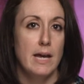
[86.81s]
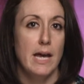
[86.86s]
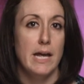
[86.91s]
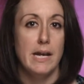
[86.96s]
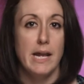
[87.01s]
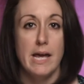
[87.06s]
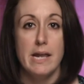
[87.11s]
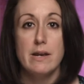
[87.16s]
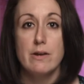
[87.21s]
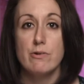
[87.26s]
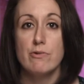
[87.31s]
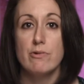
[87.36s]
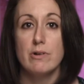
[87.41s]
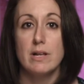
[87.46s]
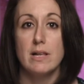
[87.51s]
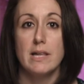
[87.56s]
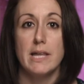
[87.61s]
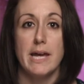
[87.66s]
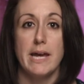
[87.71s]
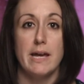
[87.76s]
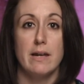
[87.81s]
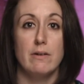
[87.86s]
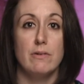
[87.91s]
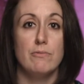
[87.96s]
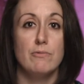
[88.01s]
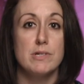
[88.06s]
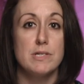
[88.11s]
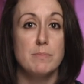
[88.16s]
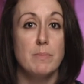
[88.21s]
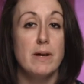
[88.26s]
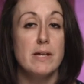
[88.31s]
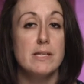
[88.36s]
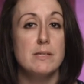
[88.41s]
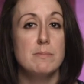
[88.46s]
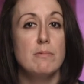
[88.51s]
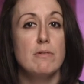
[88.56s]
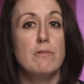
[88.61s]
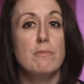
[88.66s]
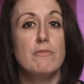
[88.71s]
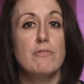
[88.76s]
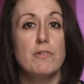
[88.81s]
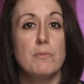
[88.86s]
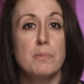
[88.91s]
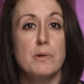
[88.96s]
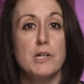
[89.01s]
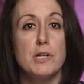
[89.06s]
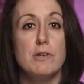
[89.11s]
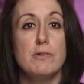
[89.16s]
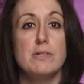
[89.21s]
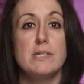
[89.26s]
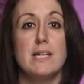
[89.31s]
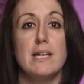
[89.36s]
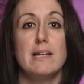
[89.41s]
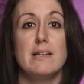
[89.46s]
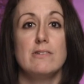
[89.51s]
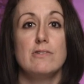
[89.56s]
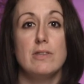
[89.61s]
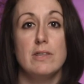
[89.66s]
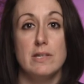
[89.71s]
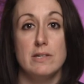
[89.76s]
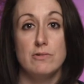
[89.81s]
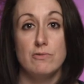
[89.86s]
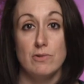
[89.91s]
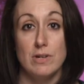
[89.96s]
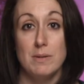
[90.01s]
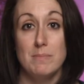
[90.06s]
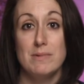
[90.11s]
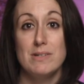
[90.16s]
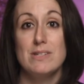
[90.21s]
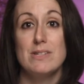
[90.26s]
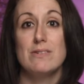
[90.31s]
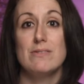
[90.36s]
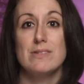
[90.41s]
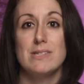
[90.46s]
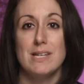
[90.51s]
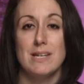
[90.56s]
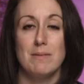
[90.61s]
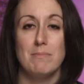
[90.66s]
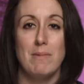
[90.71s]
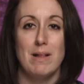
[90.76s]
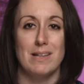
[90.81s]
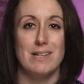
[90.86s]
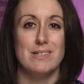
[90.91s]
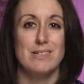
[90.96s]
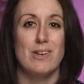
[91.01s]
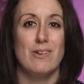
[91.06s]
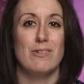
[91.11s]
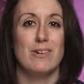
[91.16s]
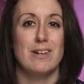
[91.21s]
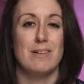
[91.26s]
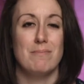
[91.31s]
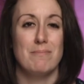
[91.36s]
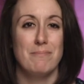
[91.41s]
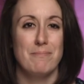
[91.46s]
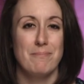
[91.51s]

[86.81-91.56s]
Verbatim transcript: an endocrine gland responsible for producing the dream-inducing melatonin.